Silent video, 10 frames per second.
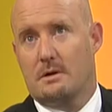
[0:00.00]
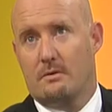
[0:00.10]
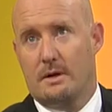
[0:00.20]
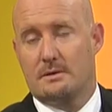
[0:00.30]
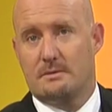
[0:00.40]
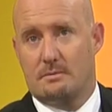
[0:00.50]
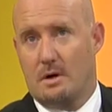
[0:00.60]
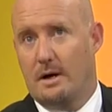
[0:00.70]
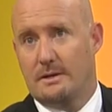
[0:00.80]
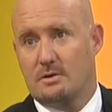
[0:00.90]
career
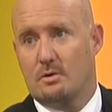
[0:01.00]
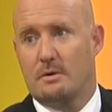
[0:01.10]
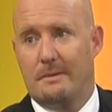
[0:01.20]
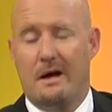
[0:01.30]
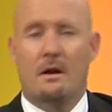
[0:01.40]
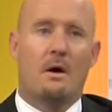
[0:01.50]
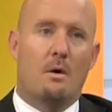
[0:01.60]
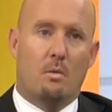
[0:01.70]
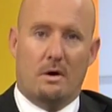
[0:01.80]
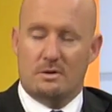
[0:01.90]
guides talk about
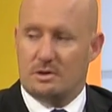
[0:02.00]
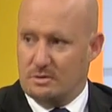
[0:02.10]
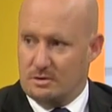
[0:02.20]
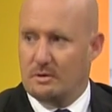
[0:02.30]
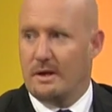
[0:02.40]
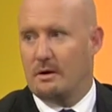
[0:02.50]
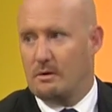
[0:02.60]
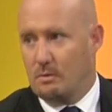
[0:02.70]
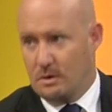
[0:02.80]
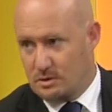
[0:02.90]
what you should do here
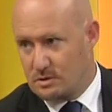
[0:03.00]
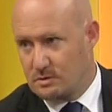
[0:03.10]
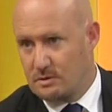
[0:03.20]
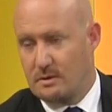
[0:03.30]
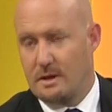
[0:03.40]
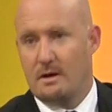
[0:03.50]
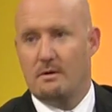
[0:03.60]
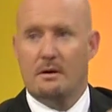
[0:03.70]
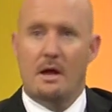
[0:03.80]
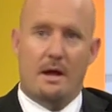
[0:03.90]
and what you should do there
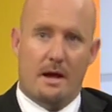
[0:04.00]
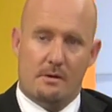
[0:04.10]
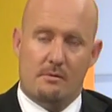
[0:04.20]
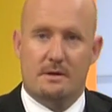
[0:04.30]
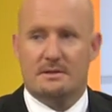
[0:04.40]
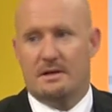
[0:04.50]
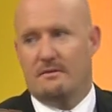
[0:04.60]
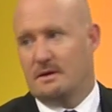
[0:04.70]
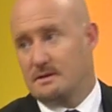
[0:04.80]
and how to write a CV,